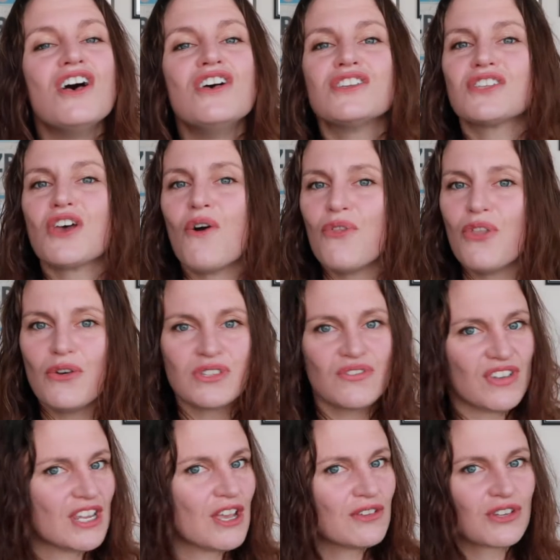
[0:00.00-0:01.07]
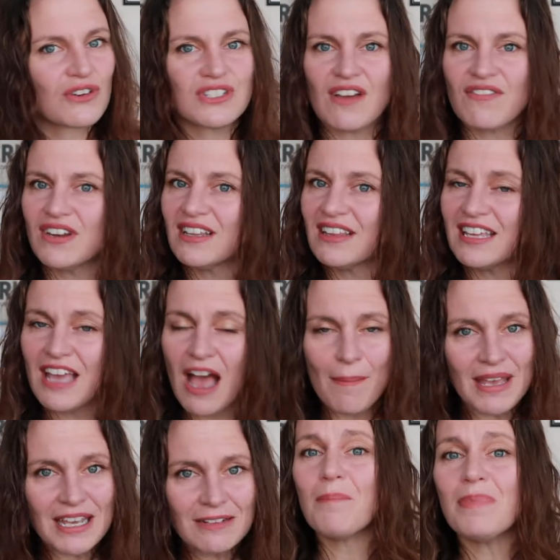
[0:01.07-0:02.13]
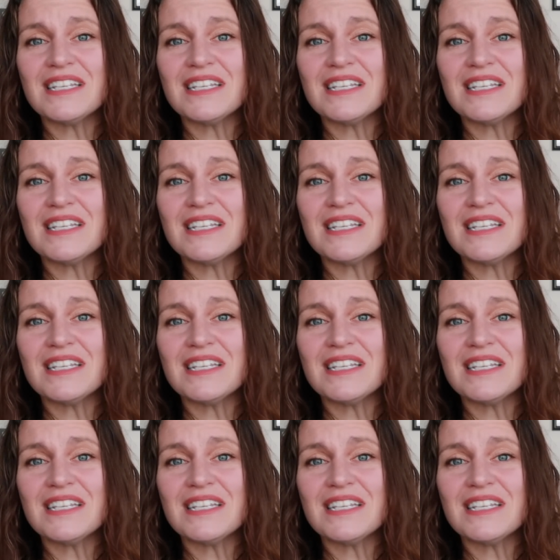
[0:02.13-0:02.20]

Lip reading: So those videos are definitely coming.